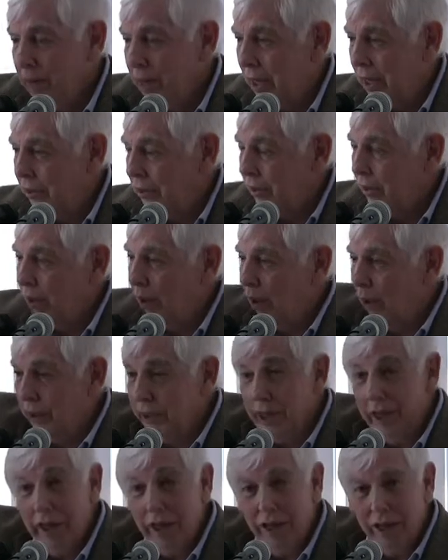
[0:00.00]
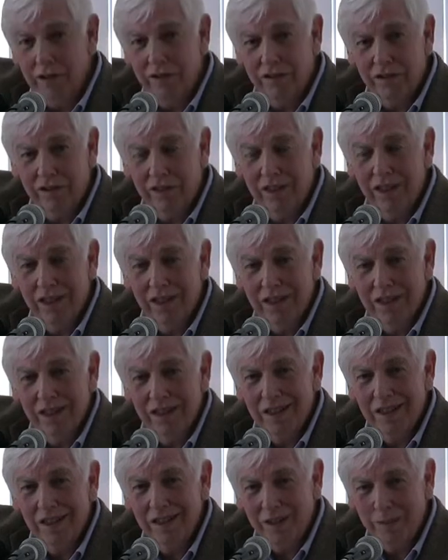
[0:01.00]
and they're going against
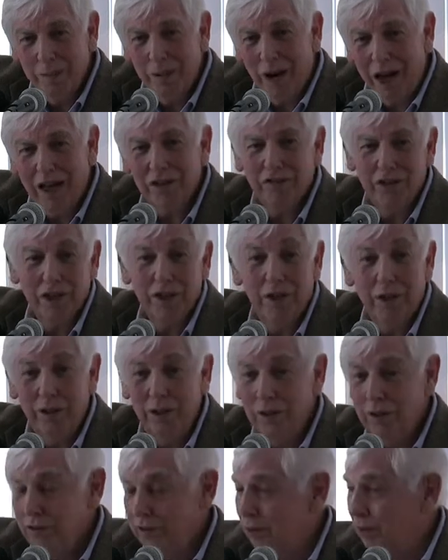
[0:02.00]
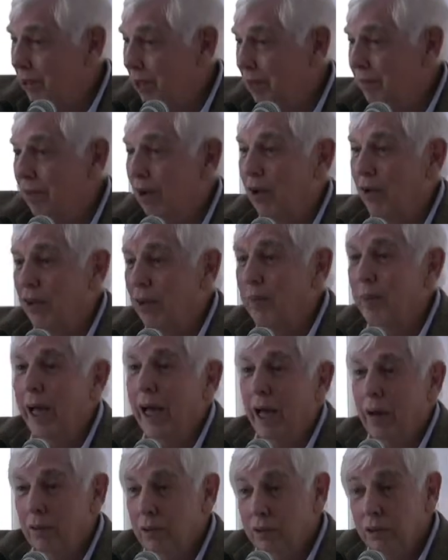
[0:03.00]
the prosecutors who have all the
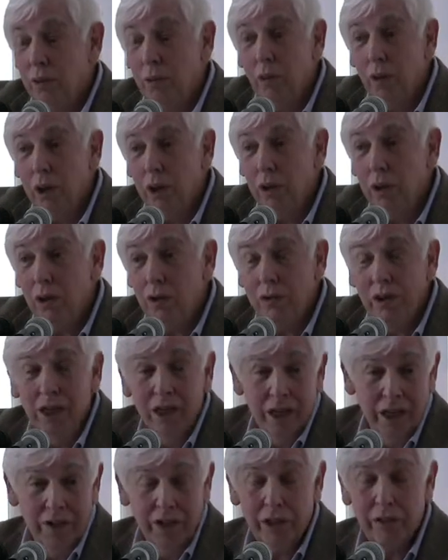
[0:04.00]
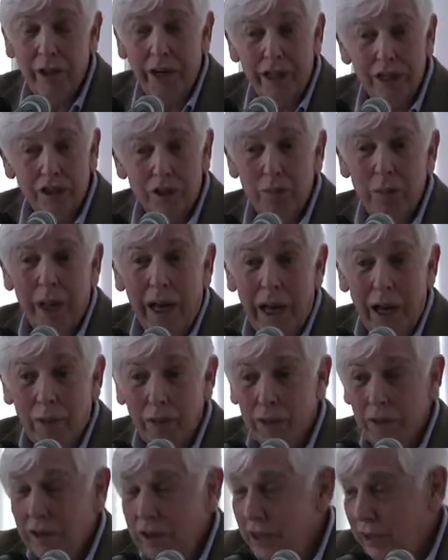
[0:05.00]
power in the world. And the greatest
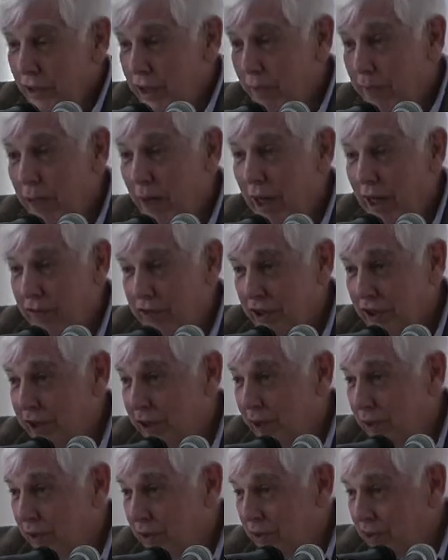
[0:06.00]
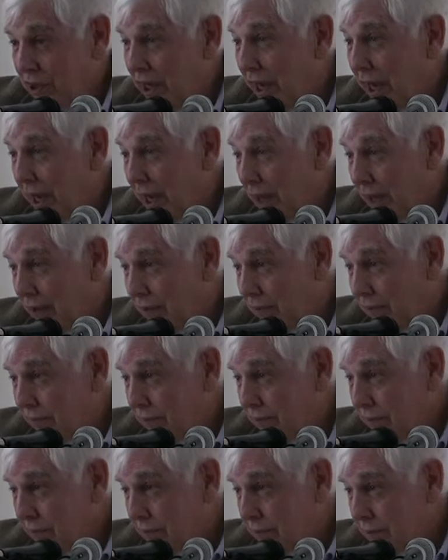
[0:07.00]
power that prosecutors have
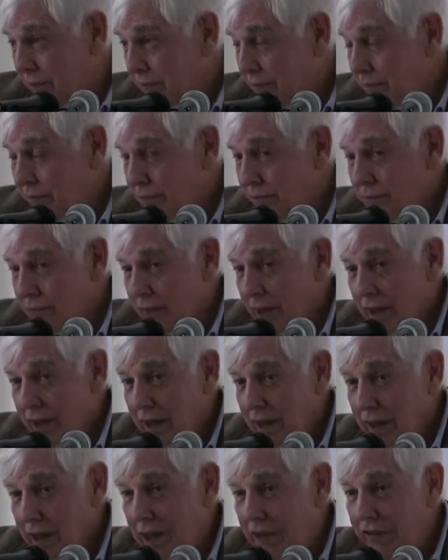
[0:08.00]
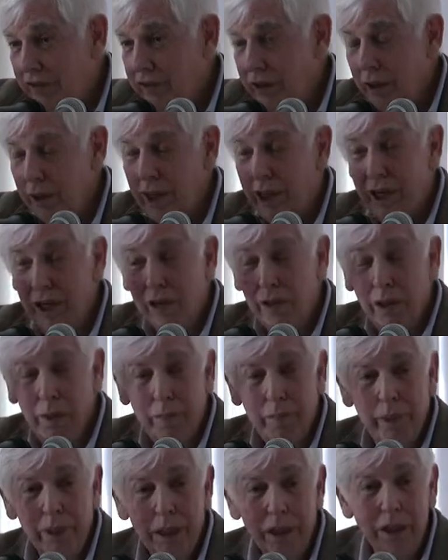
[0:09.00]
is their
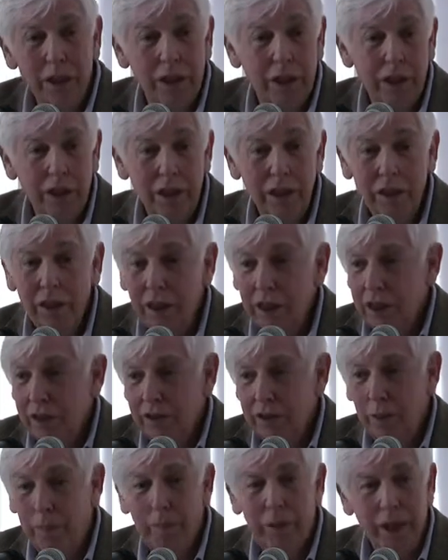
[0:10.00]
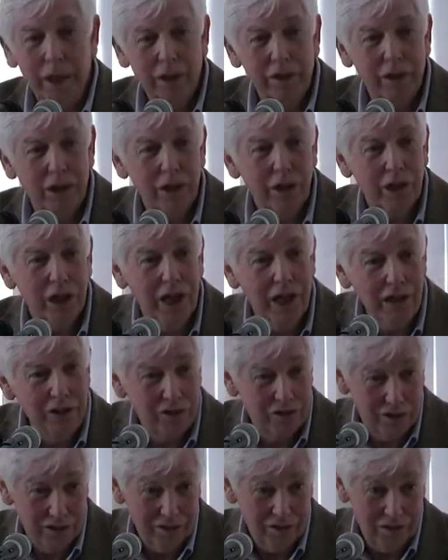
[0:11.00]
ability to pick their
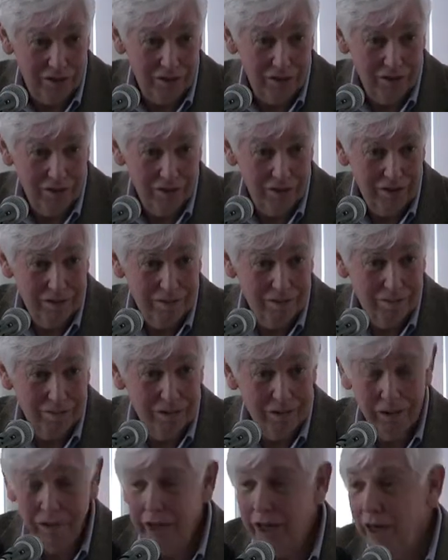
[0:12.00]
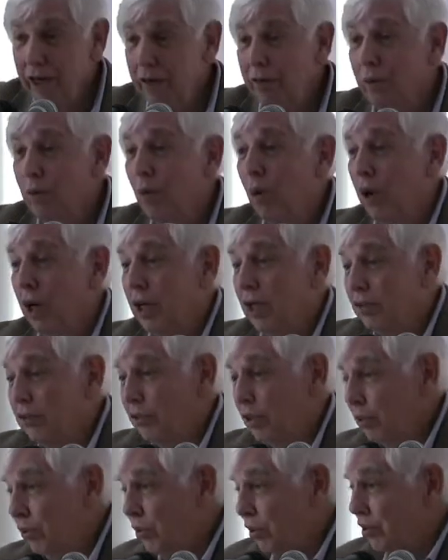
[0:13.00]
cases. They're the ones
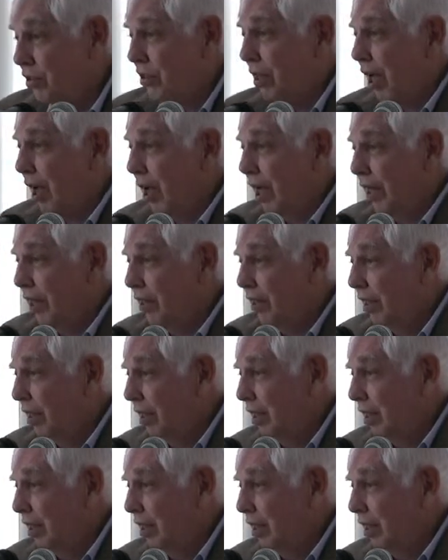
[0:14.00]
who decide